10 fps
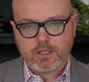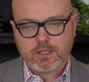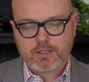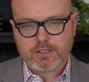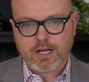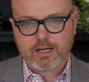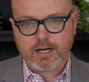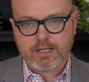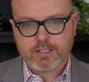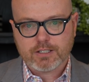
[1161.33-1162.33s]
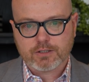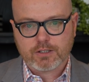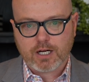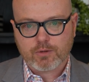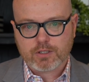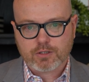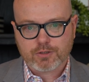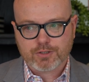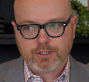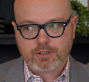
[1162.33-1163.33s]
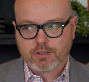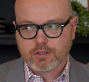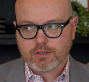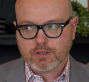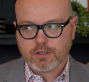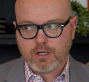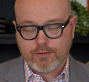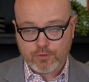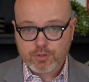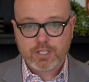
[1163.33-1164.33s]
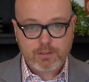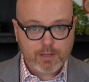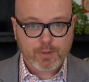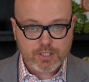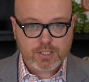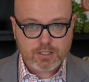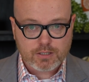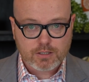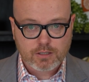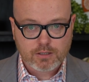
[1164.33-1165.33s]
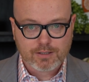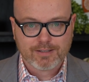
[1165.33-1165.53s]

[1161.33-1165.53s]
is not ideal, I would have told you, have you seen my patients?